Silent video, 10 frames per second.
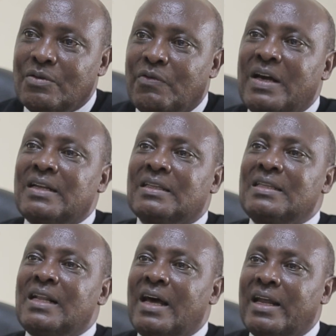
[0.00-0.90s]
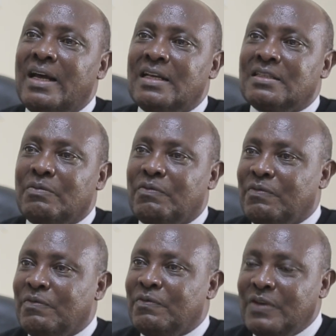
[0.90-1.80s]
you find that the learners,
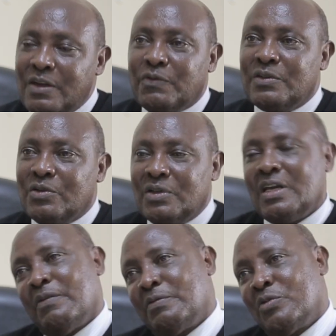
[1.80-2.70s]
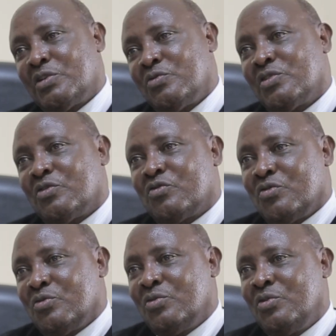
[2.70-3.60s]
even if they have not used it
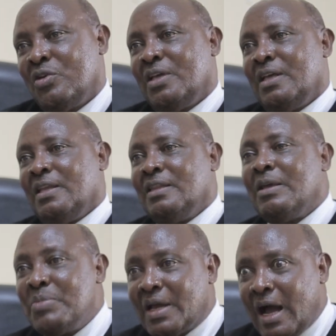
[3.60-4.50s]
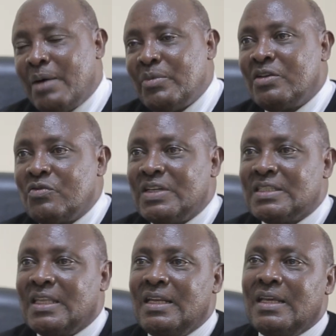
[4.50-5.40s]
to you, they become
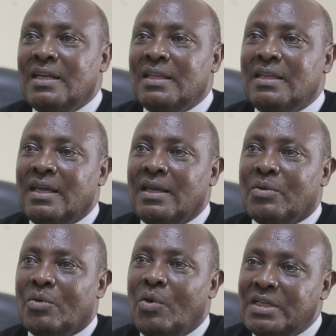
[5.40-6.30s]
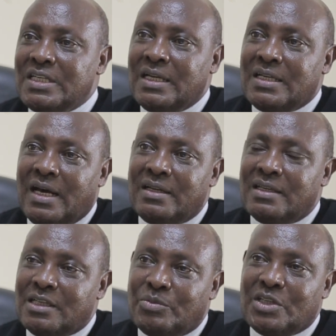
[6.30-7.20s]
interested in the content and
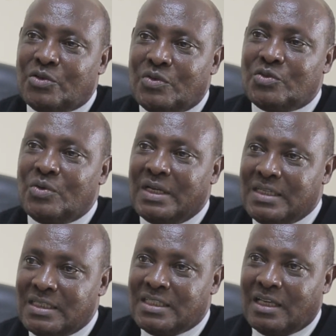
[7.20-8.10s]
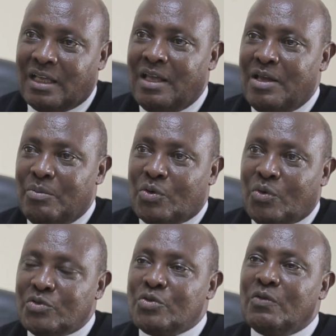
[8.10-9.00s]
the subject which you are teaching,
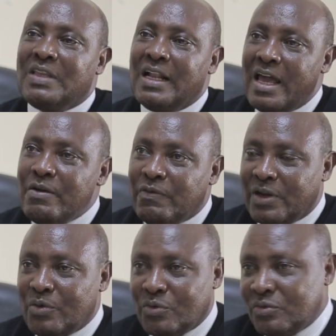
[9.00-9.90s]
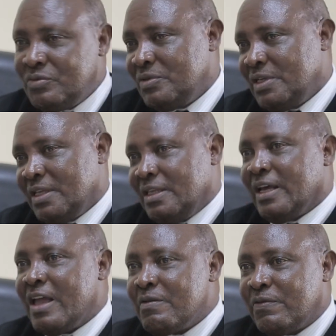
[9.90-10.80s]
because of the livelihood,
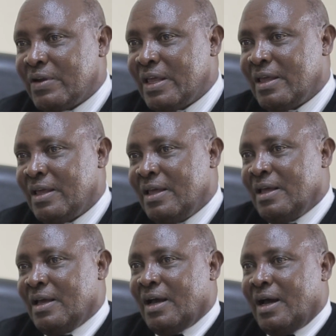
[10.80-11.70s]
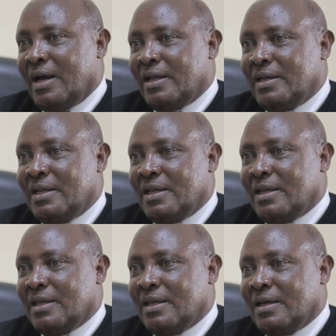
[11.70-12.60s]
the lively and
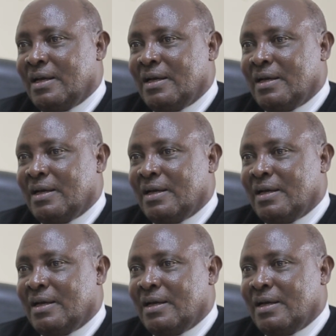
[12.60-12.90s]
the